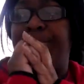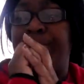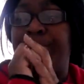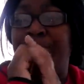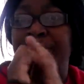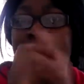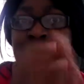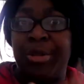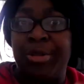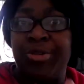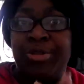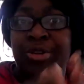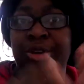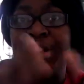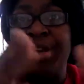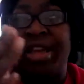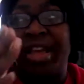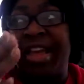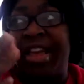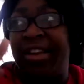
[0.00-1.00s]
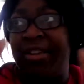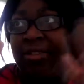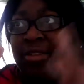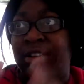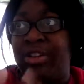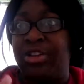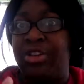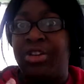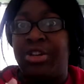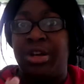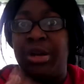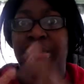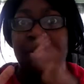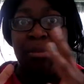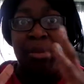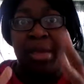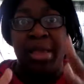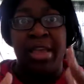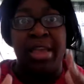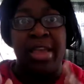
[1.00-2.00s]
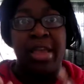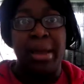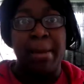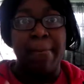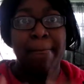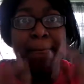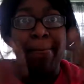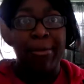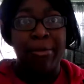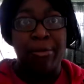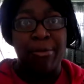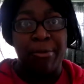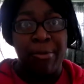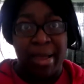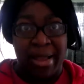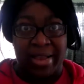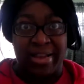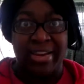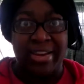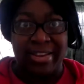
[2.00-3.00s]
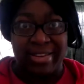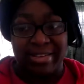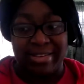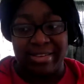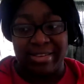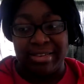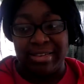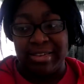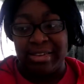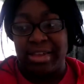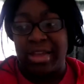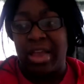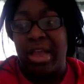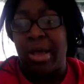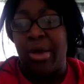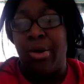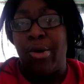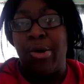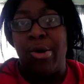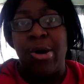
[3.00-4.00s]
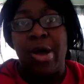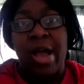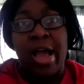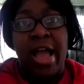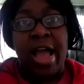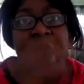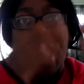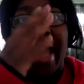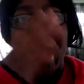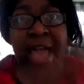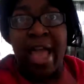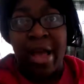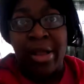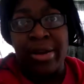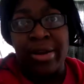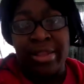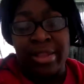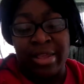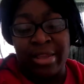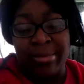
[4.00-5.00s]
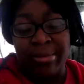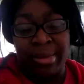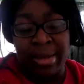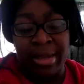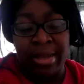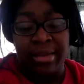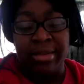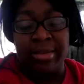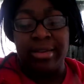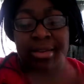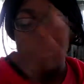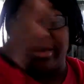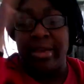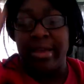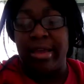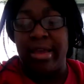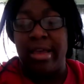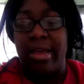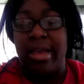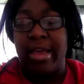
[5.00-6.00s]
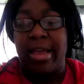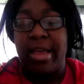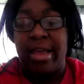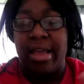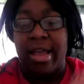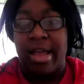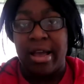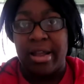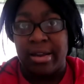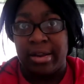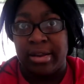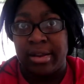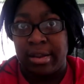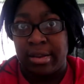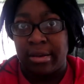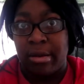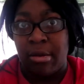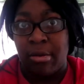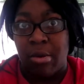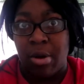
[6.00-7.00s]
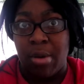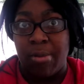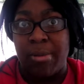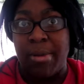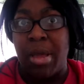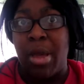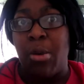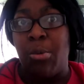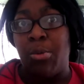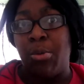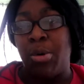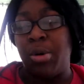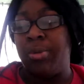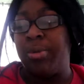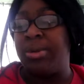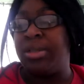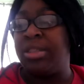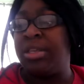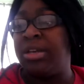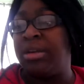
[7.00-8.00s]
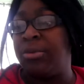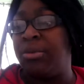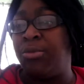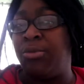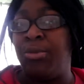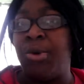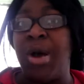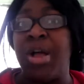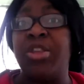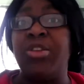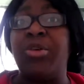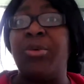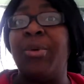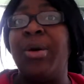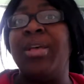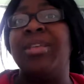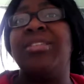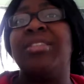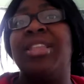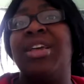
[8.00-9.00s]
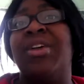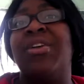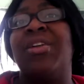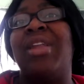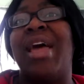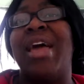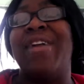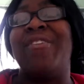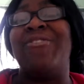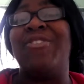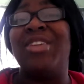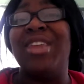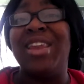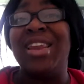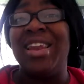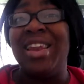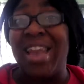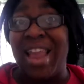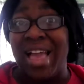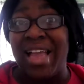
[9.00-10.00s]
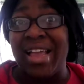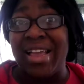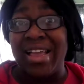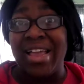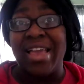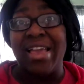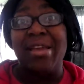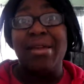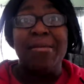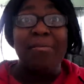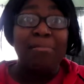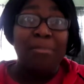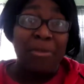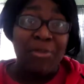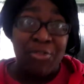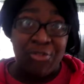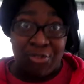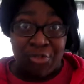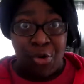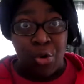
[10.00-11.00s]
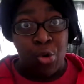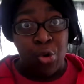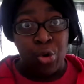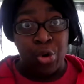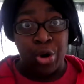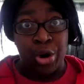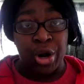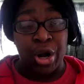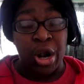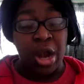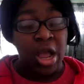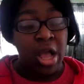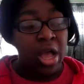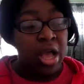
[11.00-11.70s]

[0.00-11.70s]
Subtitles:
Mildred and Richard being pregnant. How did they meet? How did they grow up? What was their life like before